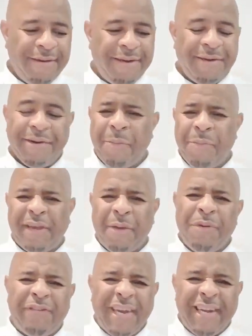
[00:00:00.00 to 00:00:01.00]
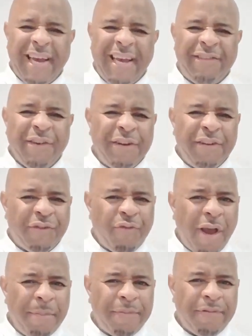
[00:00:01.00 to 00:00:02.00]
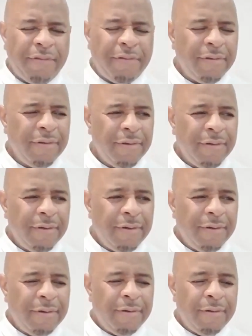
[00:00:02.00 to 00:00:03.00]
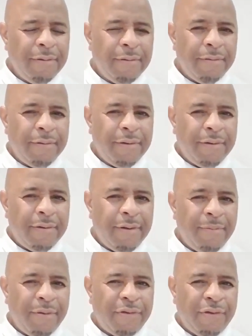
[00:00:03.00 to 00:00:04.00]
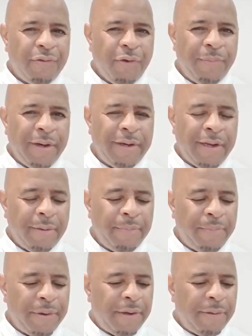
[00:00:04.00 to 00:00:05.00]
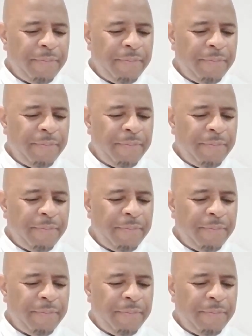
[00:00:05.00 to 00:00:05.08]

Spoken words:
You know, can we say that? He's earned his stripes? I'm not so sure about that. But